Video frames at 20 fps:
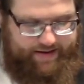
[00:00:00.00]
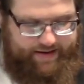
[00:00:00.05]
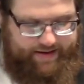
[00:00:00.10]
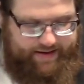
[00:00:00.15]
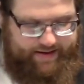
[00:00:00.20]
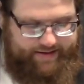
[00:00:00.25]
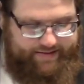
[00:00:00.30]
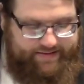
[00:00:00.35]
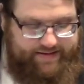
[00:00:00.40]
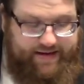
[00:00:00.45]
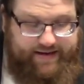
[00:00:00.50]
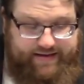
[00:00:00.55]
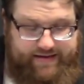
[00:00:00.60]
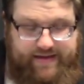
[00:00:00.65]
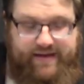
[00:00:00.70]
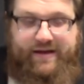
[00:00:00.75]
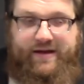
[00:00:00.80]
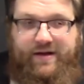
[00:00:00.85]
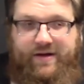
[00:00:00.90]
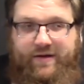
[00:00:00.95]
the
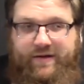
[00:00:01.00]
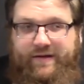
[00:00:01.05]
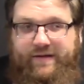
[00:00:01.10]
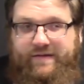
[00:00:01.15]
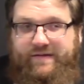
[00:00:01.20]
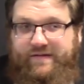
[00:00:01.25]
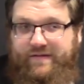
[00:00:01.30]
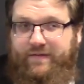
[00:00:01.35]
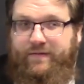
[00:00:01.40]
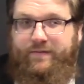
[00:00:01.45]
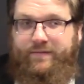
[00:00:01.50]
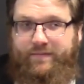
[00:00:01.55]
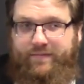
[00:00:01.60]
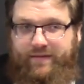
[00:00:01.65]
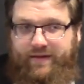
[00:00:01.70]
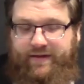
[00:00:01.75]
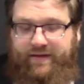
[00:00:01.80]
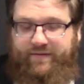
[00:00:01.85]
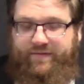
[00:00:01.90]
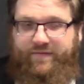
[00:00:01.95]
idea here is,
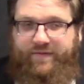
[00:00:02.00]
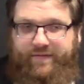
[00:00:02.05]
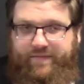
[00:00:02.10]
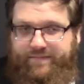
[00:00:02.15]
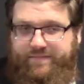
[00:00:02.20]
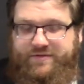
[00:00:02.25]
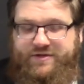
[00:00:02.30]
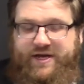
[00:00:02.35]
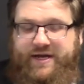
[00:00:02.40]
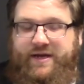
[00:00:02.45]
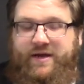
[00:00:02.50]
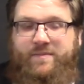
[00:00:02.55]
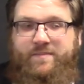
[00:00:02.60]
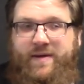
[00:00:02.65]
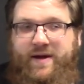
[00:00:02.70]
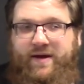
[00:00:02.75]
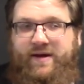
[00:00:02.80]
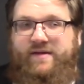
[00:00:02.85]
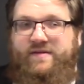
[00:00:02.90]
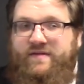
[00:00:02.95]
if Jacob
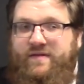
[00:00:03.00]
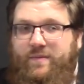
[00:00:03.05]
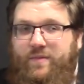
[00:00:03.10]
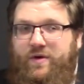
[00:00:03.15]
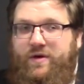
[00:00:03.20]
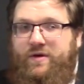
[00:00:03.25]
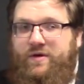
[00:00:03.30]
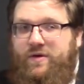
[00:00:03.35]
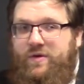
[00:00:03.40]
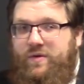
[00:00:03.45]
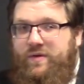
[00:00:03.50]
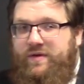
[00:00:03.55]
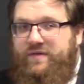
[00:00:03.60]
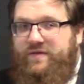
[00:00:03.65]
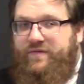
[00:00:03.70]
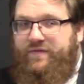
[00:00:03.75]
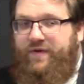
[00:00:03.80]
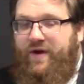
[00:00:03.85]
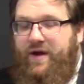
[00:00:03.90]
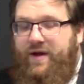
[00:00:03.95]
marries someone who
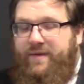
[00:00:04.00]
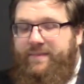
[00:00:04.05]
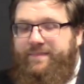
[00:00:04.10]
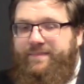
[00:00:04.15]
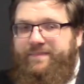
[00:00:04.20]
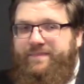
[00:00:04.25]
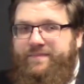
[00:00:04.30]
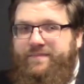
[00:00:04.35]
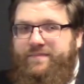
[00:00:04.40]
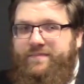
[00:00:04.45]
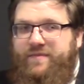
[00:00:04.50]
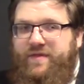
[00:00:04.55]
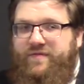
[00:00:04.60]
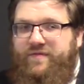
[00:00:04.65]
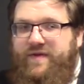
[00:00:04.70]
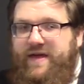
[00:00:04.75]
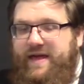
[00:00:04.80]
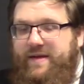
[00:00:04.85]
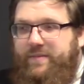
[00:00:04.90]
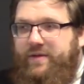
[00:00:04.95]
is from the
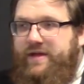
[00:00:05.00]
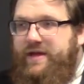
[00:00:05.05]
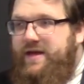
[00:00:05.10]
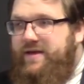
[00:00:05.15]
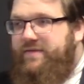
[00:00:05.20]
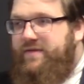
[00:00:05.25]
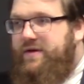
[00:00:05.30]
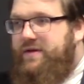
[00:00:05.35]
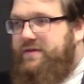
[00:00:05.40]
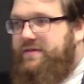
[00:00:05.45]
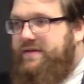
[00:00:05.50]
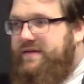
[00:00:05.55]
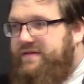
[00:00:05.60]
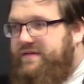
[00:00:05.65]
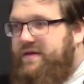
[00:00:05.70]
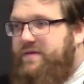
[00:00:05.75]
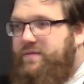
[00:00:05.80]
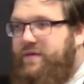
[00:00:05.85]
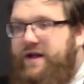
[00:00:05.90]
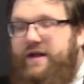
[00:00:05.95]
family, even a
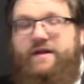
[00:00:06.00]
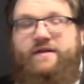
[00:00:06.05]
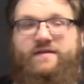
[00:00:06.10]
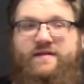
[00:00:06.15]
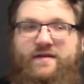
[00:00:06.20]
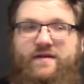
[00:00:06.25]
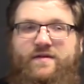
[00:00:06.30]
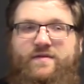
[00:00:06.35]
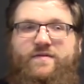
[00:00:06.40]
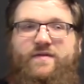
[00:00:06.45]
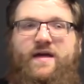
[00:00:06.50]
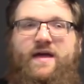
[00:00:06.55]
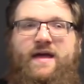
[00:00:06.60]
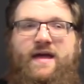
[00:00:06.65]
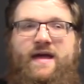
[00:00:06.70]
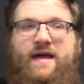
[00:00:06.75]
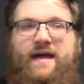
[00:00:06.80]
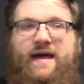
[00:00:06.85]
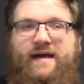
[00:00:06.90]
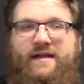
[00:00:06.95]
distant relative,
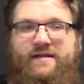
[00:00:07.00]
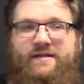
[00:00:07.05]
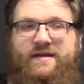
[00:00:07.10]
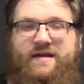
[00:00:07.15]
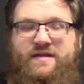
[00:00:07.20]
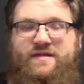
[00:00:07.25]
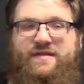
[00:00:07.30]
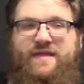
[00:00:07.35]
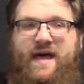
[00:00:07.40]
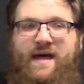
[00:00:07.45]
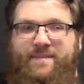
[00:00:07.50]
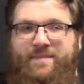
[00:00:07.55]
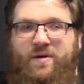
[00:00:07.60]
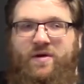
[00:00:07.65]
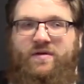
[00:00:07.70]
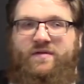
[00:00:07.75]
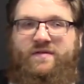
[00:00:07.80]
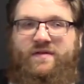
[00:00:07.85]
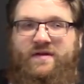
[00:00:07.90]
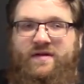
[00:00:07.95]
at least that
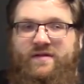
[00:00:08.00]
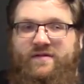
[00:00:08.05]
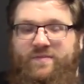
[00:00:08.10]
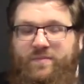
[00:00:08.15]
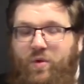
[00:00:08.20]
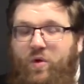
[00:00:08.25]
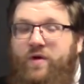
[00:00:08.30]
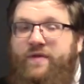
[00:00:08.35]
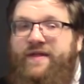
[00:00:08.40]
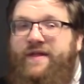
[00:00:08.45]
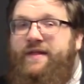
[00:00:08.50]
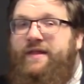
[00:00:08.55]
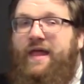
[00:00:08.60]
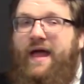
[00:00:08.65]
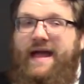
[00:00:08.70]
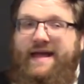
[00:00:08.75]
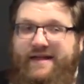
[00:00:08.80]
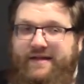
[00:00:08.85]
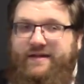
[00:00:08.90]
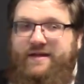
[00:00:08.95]
person is more than
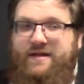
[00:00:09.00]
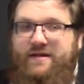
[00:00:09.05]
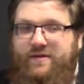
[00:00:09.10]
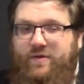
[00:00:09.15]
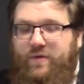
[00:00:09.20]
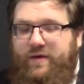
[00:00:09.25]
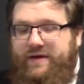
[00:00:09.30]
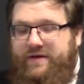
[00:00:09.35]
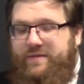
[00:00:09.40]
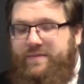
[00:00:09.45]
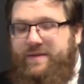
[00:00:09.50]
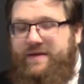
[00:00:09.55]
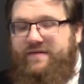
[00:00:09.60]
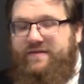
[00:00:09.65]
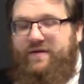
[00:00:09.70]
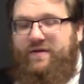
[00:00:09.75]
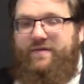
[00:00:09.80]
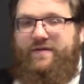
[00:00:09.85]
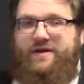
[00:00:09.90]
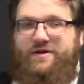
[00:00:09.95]
likely going to be
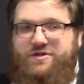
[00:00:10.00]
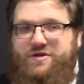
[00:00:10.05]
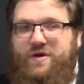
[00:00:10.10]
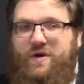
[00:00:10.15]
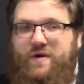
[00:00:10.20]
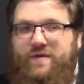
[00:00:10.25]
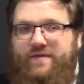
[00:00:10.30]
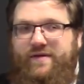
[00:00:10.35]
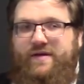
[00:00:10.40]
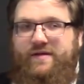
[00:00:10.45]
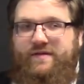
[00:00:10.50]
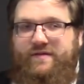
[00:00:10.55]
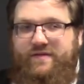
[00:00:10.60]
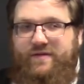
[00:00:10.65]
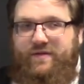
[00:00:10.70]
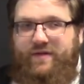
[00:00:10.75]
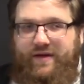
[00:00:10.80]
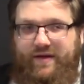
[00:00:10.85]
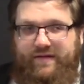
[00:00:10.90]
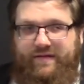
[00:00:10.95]
serving Jehovah, and
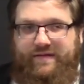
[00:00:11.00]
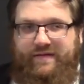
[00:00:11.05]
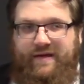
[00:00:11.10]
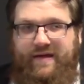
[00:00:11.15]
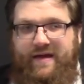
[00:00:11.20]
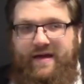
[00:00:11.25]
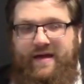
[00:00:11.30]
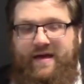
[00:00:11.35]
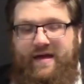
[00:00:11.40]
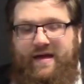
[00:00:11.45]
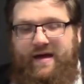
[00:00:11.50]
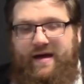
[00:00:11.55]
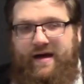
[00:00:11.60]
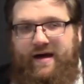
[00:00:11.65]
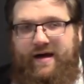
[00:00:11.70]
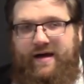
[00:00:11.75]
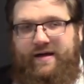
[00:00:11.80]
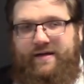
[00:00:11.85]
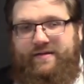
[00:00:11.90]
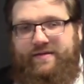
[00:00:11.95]
so thus
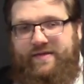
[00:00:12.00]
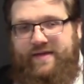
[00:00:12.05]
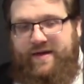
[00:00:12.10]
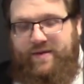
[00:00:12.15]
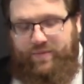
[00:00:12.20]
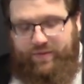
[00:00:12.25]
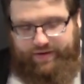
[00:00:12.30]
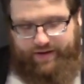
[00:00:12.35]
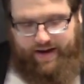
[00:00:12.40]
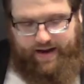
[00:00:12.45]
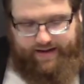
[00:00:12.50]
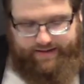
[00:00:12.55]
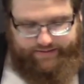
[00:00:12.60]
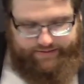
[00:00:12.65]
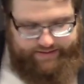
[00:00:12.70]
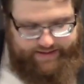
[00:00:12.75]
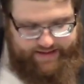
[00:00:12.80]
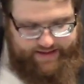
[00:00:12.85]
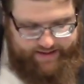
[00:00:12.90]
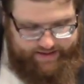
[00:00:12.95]
they will
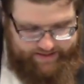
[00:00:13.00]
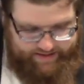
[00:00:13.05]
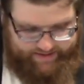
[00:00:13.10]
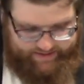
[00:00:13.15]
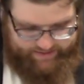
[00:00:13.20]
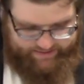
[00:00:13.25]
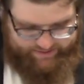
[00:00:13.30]
not lead